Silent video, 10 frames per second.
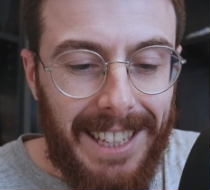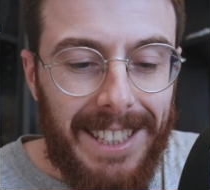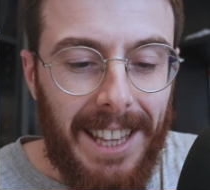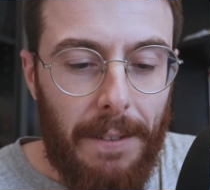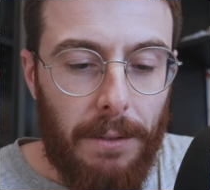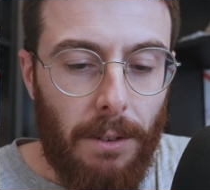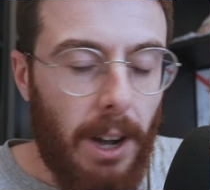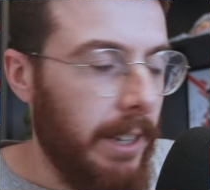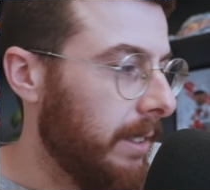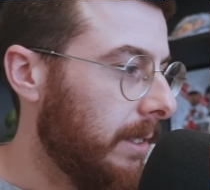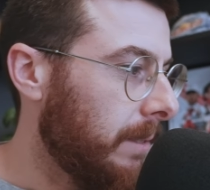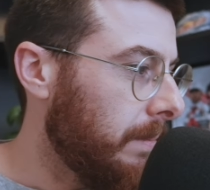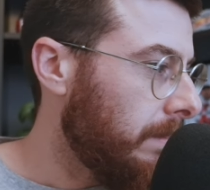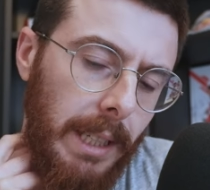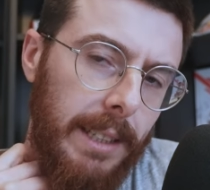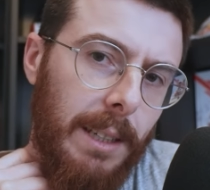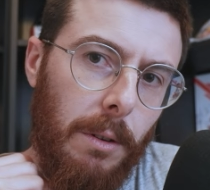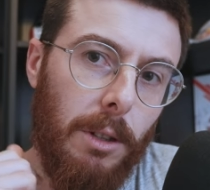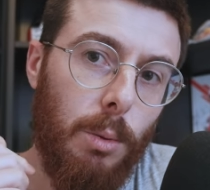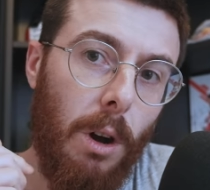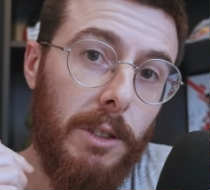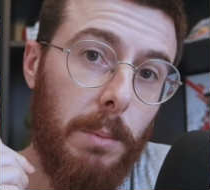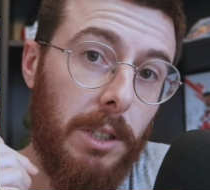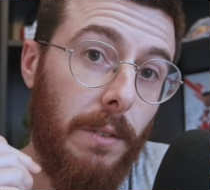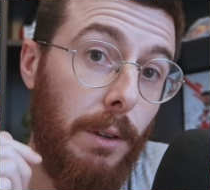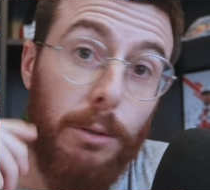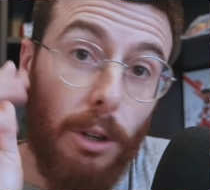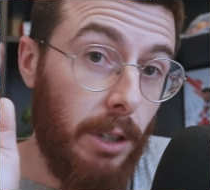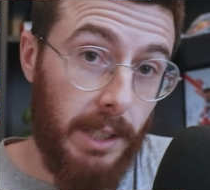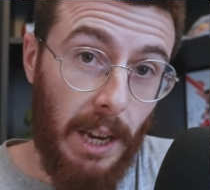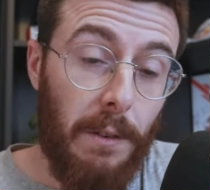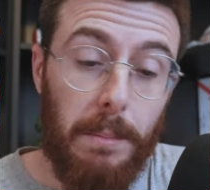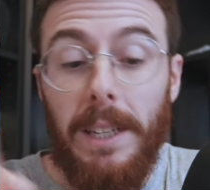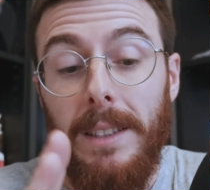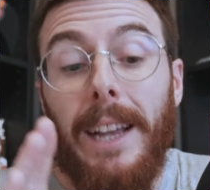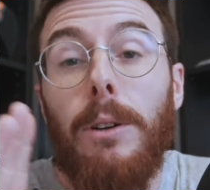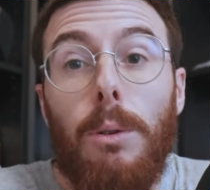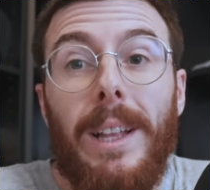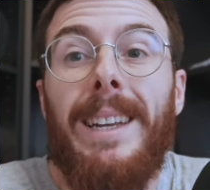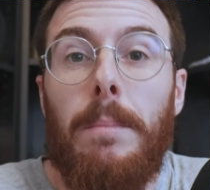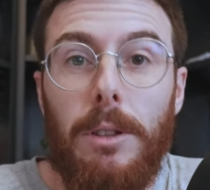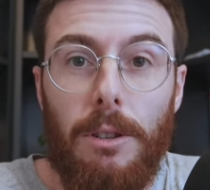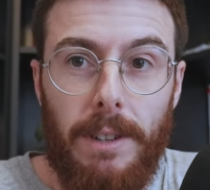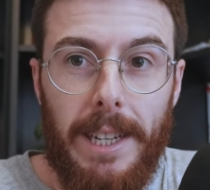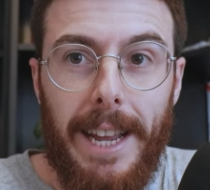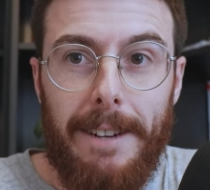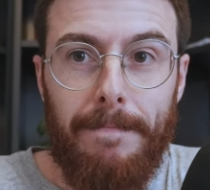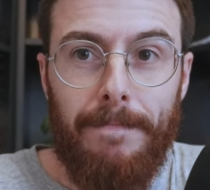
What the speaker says: That's 11 riders. Like I said, we've got 12 spots to fill, so conceivably they could all end up on the grid again.